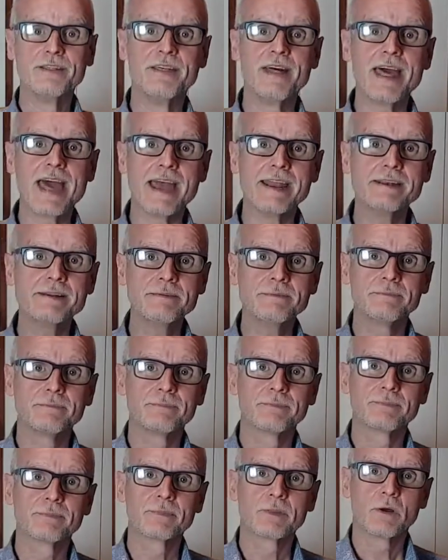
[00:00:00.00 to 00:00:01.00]
Then
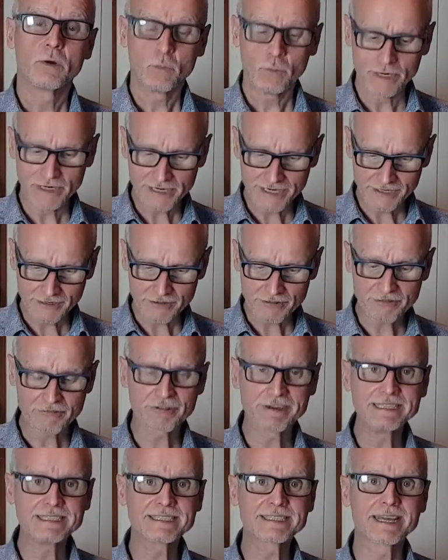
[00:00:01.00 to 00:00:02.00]
we're looking at
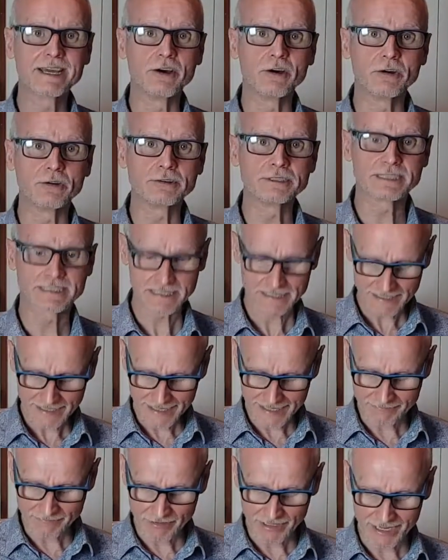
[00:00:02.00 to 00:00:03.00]
3 skills
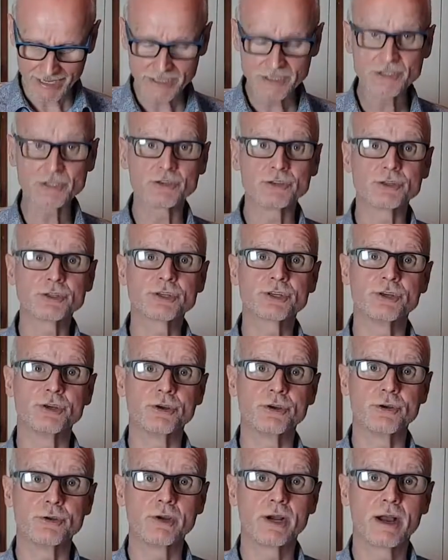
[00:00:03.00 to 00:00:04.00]
in relation
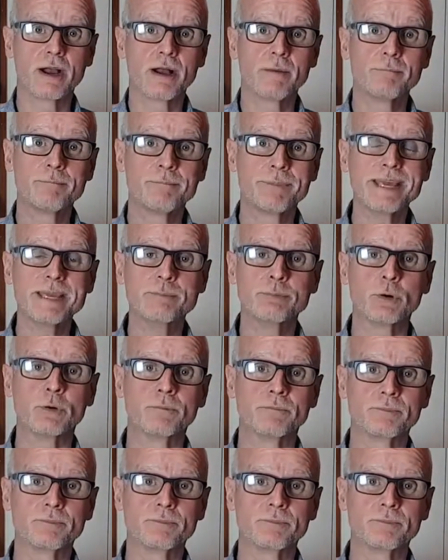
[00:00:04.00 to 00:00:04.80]
to people.